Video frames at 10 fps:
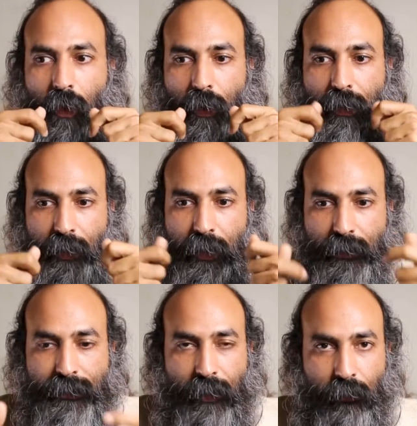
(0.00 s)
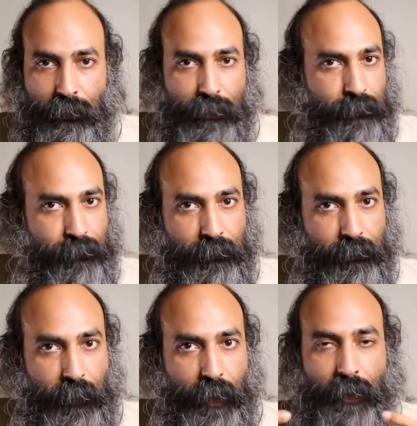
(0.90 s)
or create a sound.
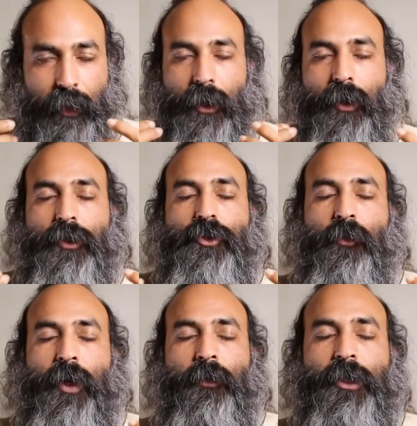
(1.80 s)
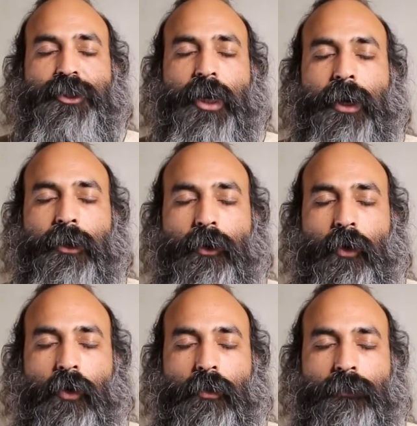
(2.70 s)
Yeah. So when we chant
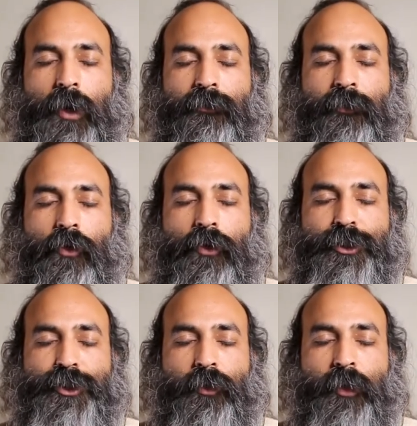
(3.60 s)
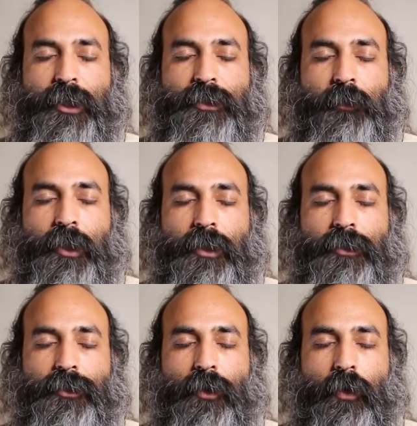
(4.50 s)
Om, of course you will
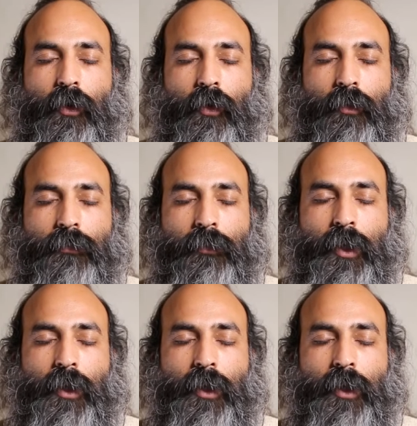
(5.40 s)
experience Om